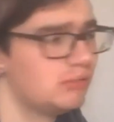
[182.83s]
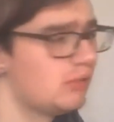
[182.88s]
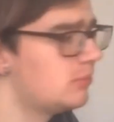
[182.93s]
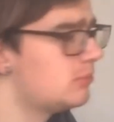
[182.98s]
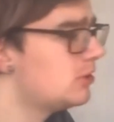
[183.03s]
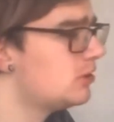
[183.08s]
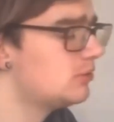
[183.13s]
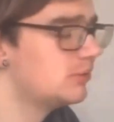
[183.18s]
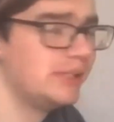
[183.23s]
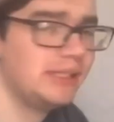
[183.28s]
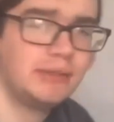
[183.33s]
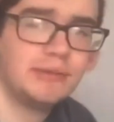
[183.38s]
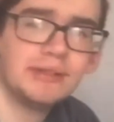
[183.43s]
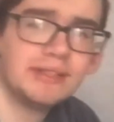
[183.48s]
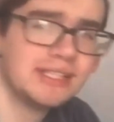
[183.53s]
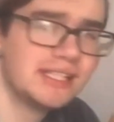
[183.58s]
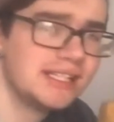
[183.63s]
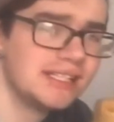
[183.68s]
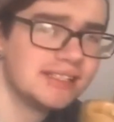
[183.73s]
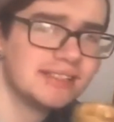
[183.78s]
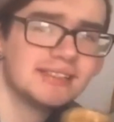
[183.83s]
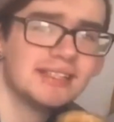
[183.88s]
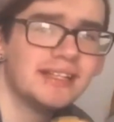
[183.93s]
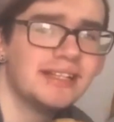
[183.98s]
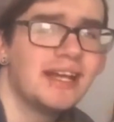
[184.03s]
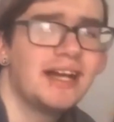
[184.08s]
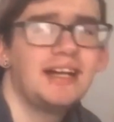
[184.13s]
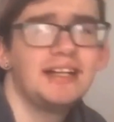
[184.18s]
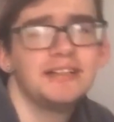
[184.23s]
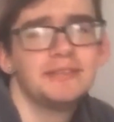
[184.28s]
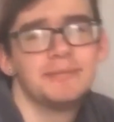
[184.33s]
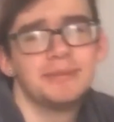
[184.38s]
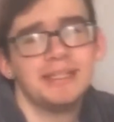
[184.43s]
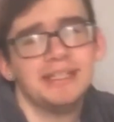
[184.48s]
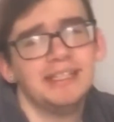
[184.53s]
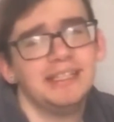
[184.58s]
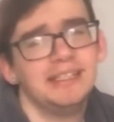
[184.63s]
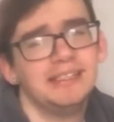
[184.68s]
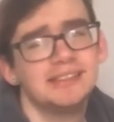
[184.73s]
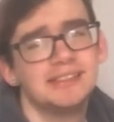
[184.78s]
one more week with this and I'd
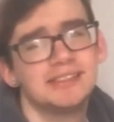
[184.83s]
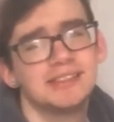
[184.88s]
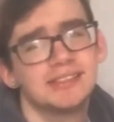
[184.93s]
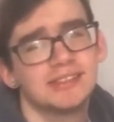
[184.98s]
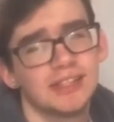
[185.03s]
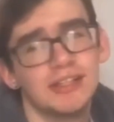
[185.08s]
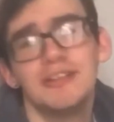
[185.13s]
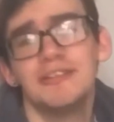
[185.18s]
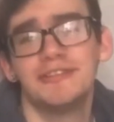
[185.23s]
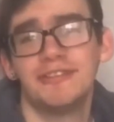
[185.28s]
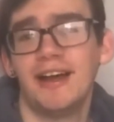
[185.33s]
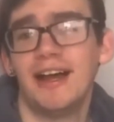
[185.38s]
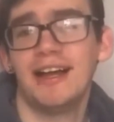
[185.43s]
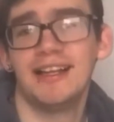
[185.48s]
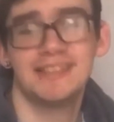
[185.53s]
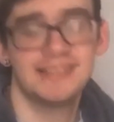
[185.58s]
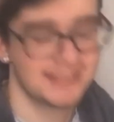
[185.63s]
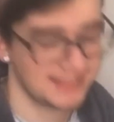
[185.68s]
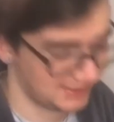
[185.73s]
be so fat.